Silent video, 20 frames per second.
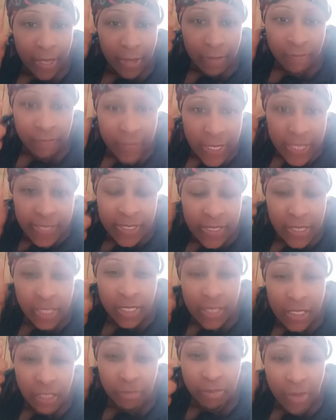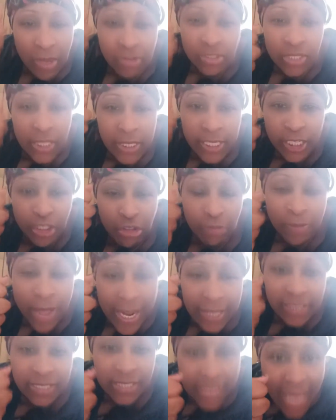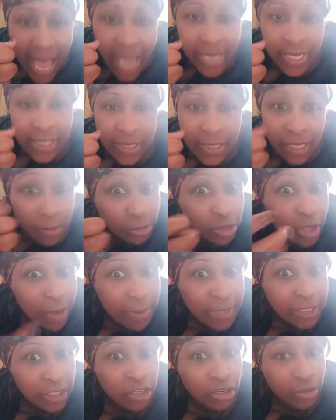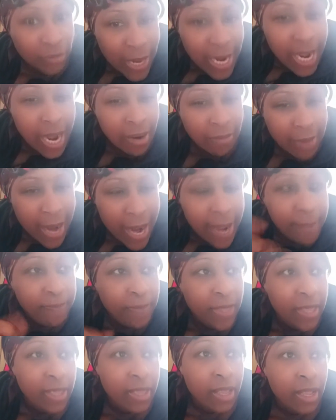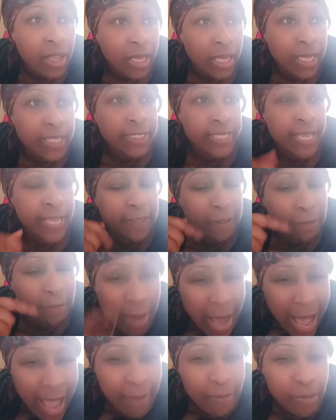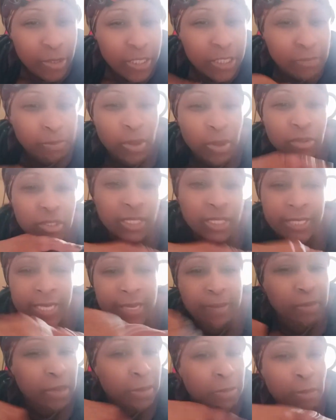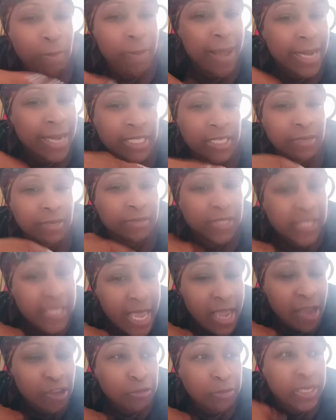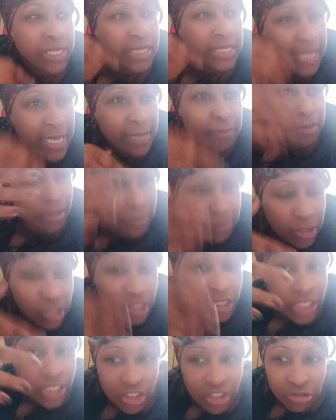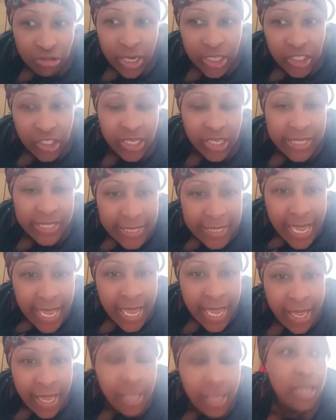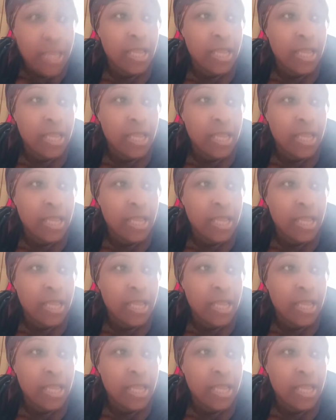this is supposed to lead you back to science. He was talking about the Quran, right? He said the Bible is supposed to lead people back to themselves, but it's leading people to destruction instead.